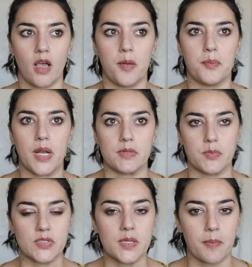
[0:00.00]
Um, but I was
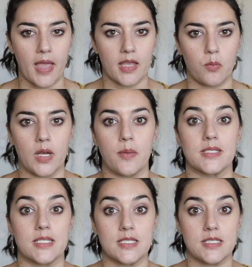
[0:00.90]
mostly buying it when I
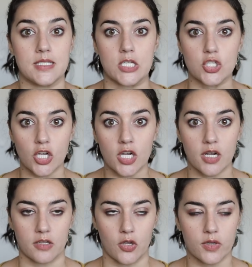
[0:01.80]
was a teacher,
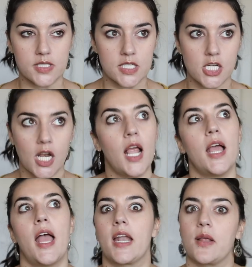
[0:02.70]
a yoga teacher,
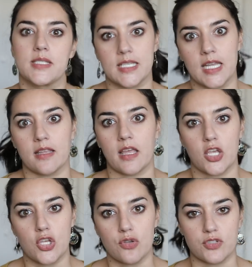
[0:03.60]
and I was getting like
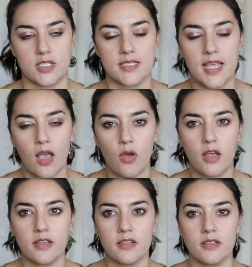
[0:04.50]
a huge discount
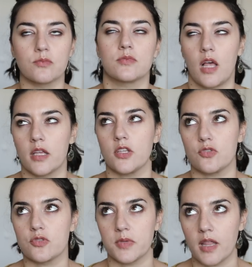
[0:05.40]
on it. Not
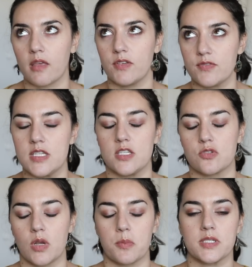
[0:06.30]
huge, like 15 to
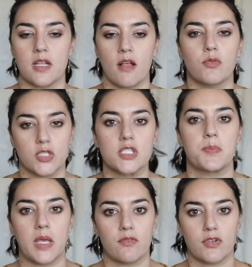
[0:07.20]
20% off, which is
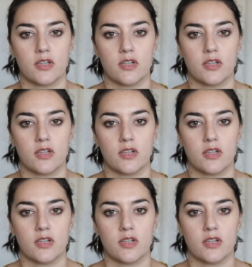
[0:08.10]
big